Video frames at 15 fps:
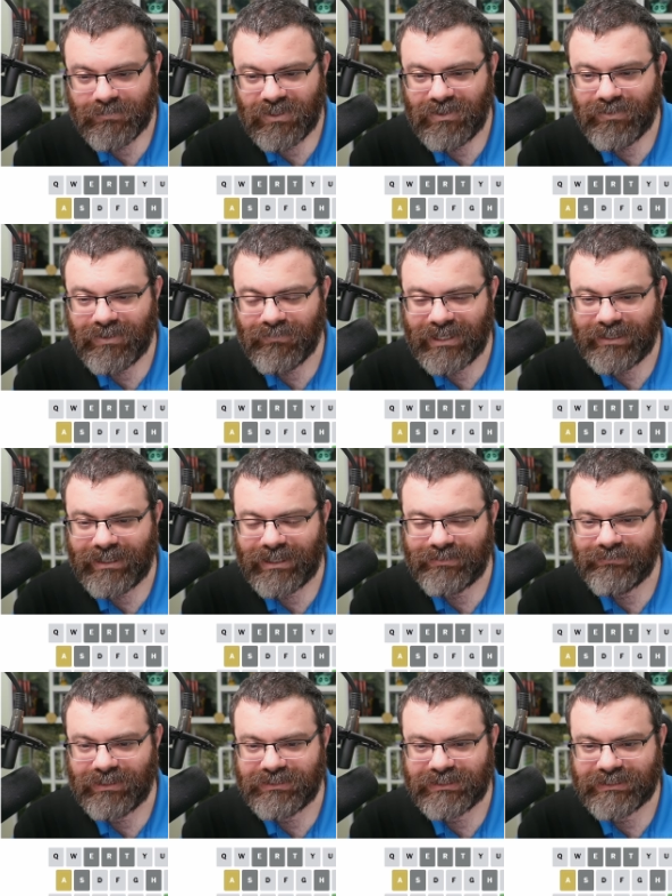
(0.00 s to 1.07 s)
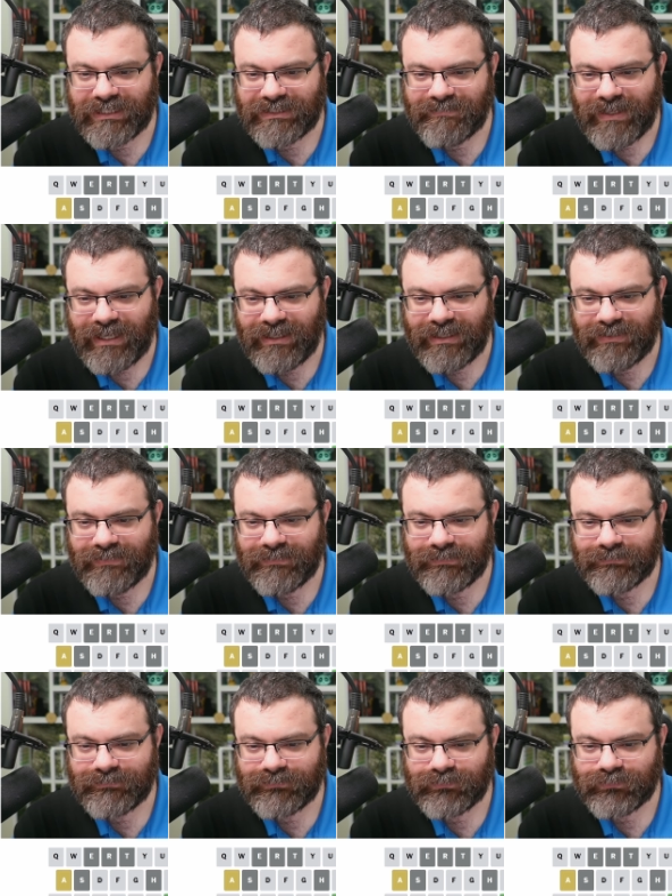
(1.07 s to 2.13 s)
you know what? Why not? I'll just guess pagan.
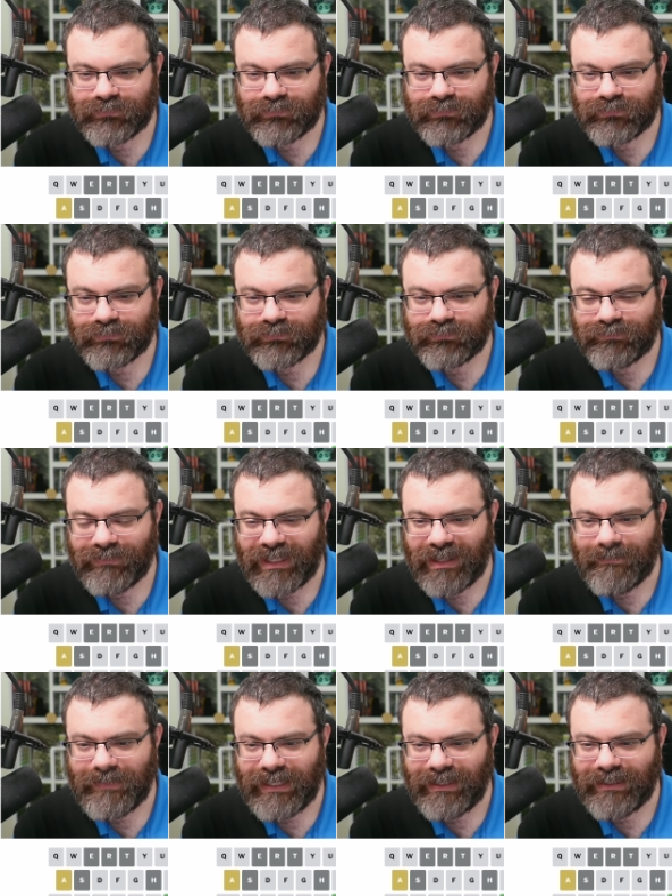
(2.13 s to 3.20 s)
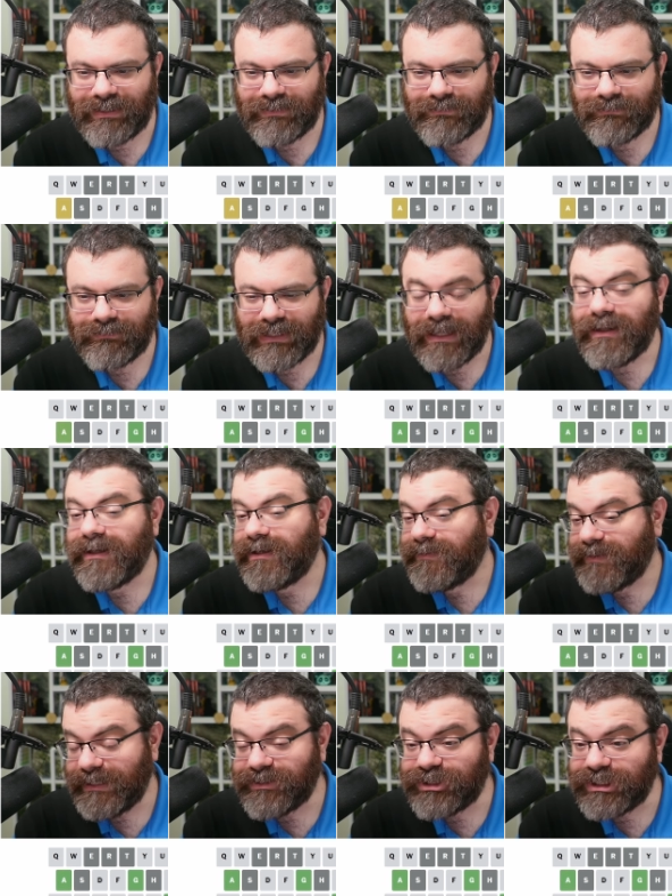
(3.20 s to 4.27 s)
Not pagan.
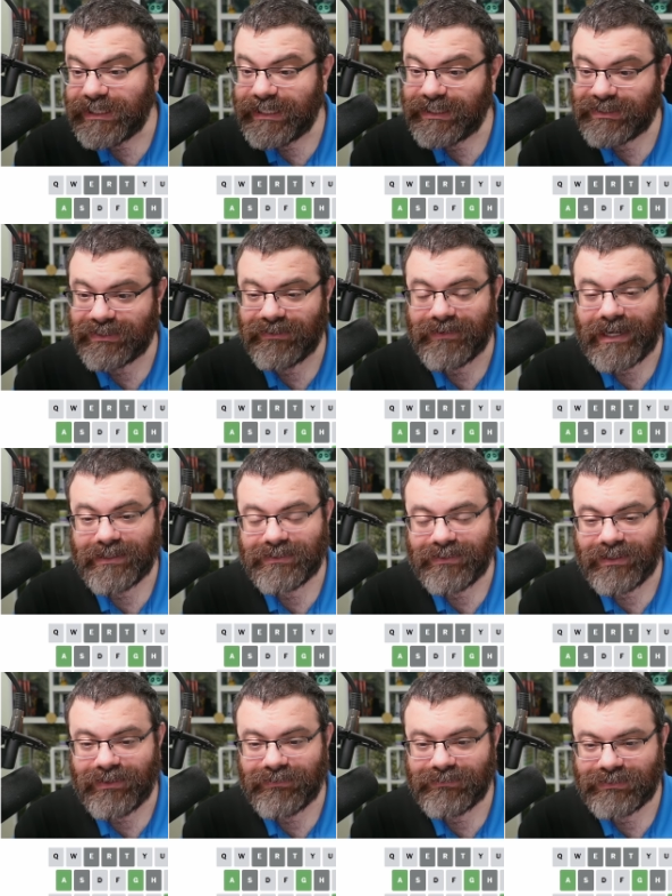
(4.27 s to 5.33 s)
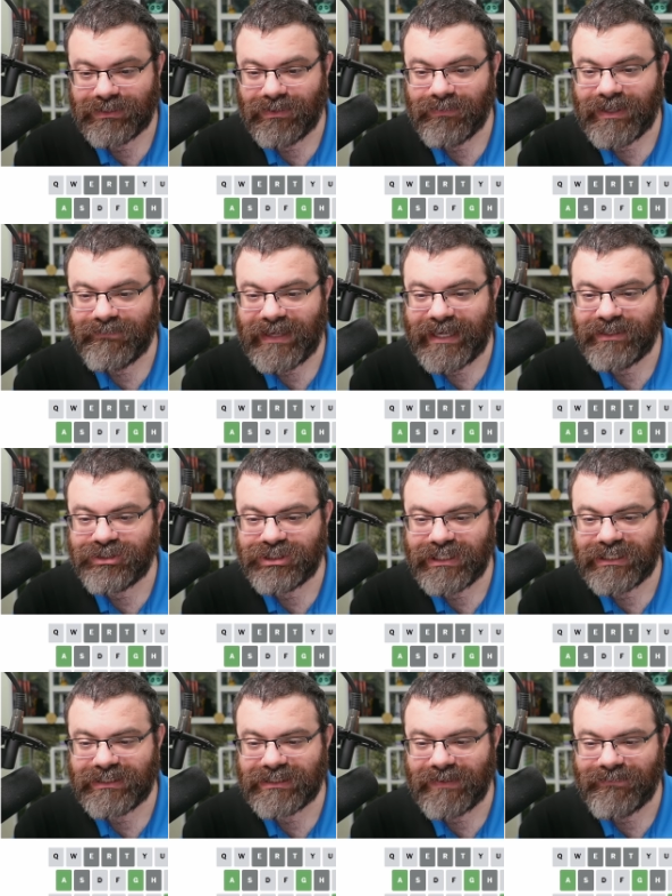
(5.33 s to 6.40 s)
The G is correct, though. So we have
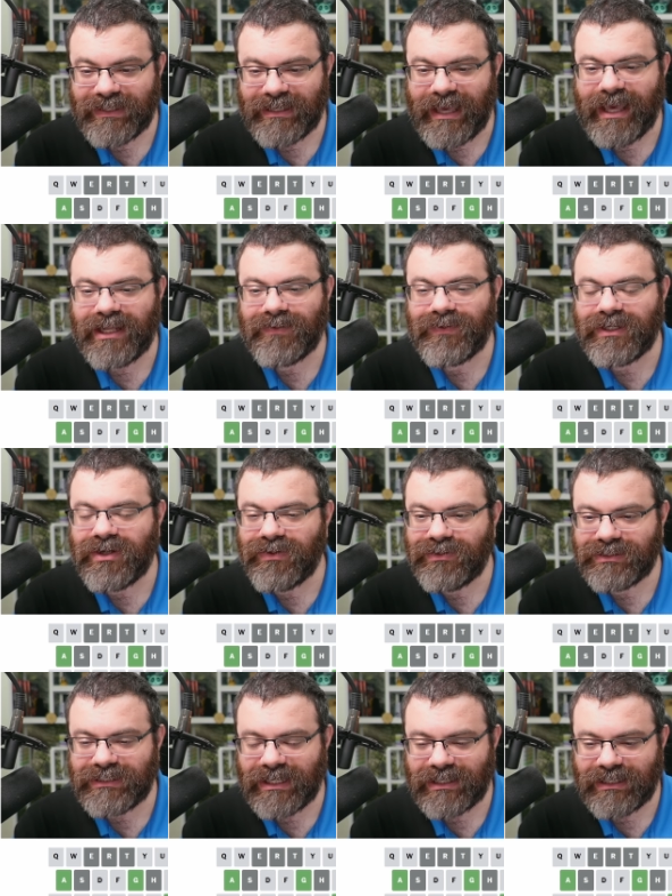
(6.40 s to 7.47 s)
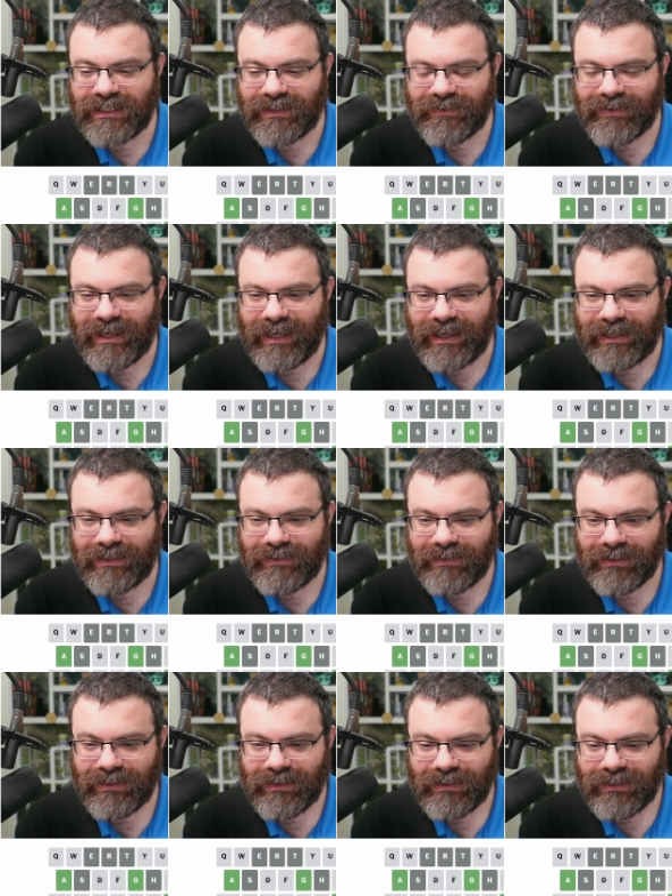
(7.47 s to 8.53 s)
AG, something N. We know there's not another A.
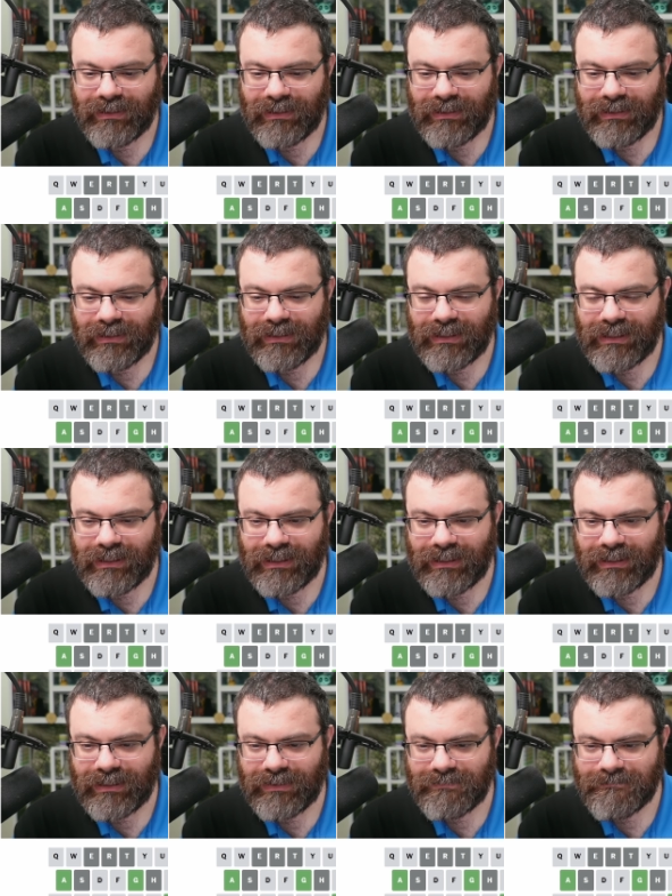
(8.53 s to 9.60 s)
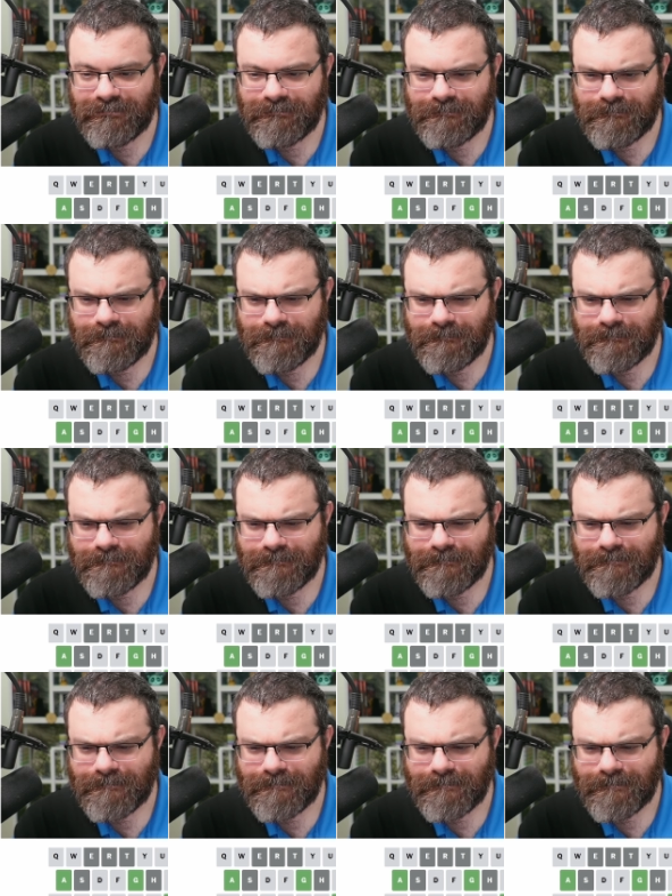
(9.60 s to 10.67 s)
Um,
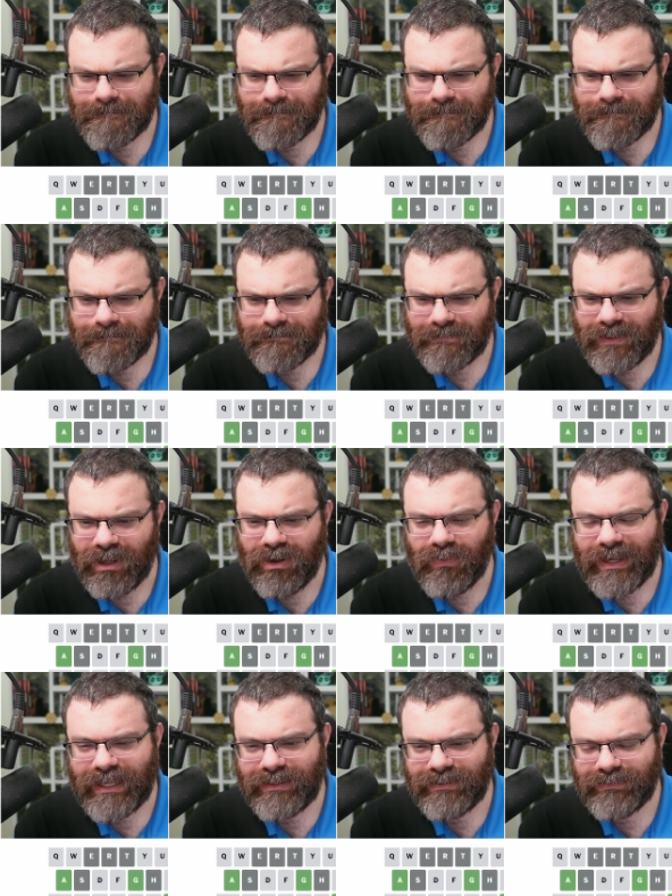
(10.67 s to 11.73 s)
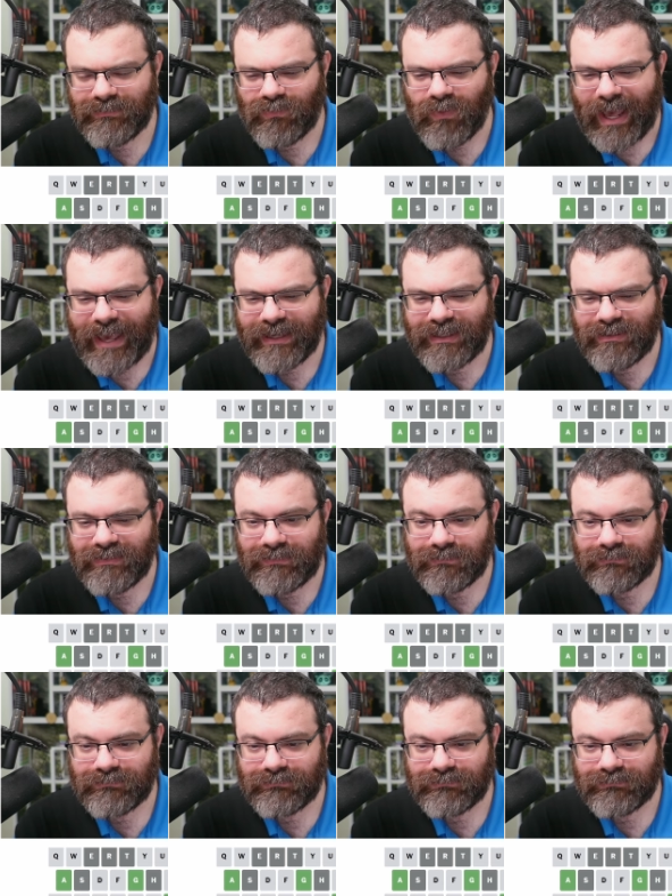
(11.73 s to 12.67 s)
ON? Wagon?